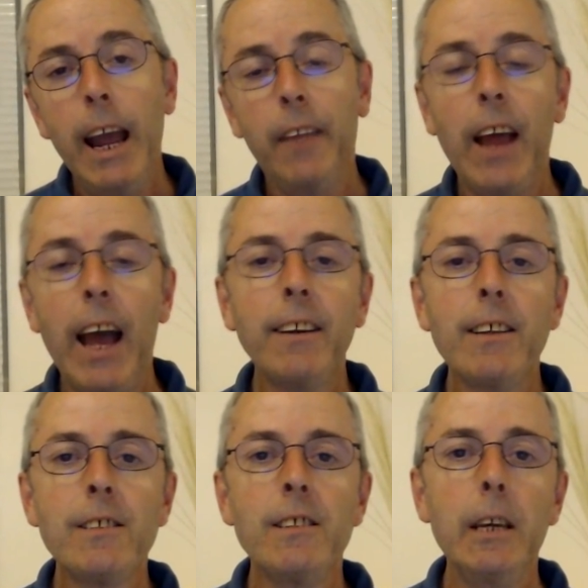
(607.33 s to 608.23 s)
And that
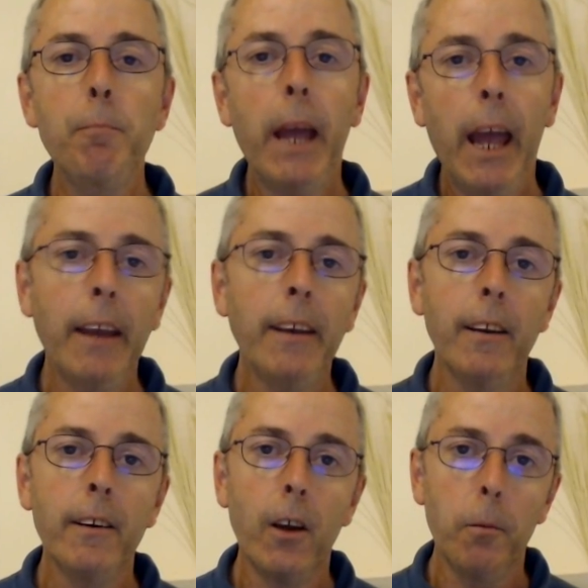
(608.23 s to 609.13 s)
is
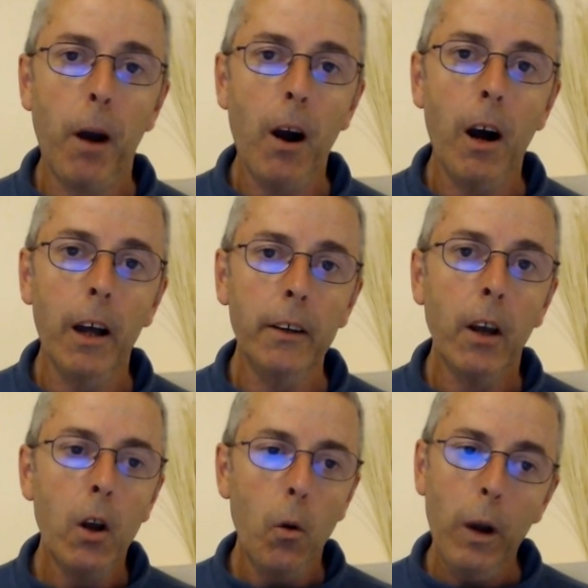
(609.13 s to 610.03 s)
dependent upon
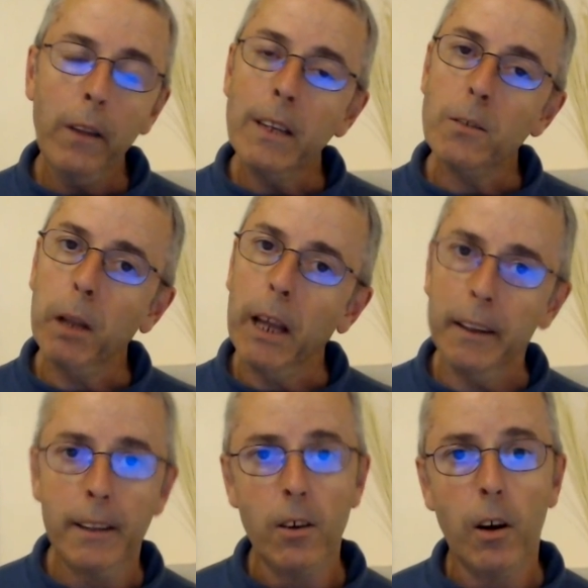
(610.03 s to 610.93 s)
where these
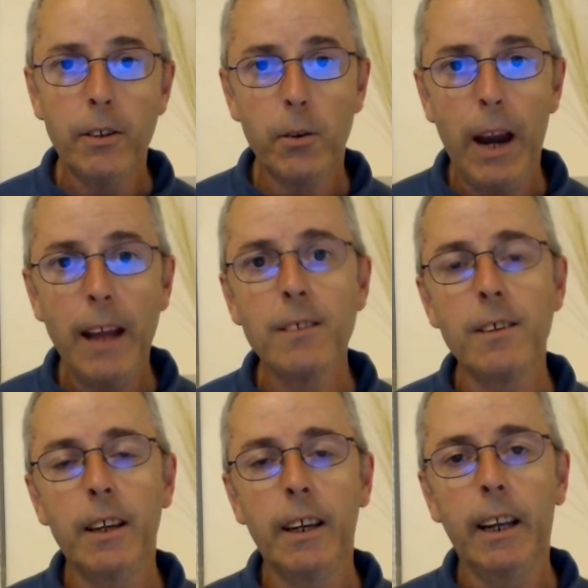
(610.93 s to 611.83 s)
planets are
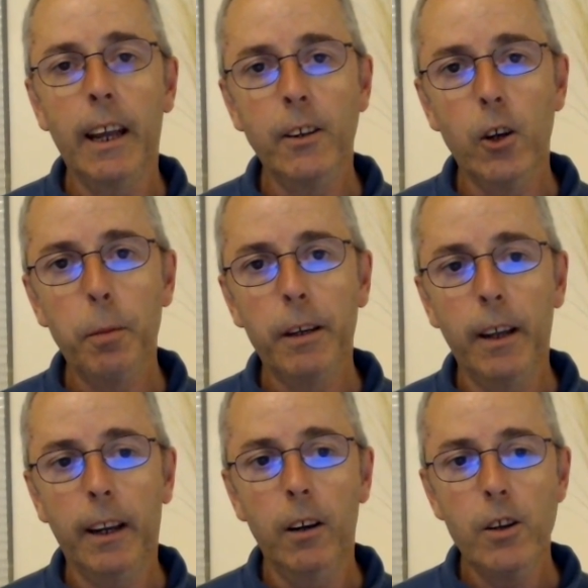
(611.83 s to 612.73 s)
transiting in your
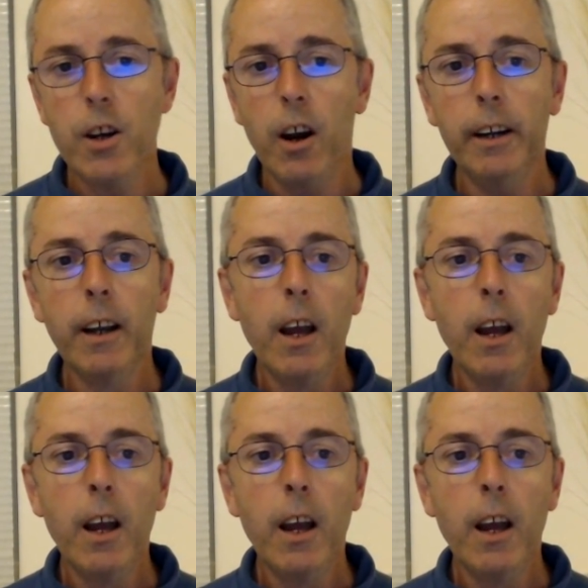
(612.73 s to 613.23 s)
particular chart,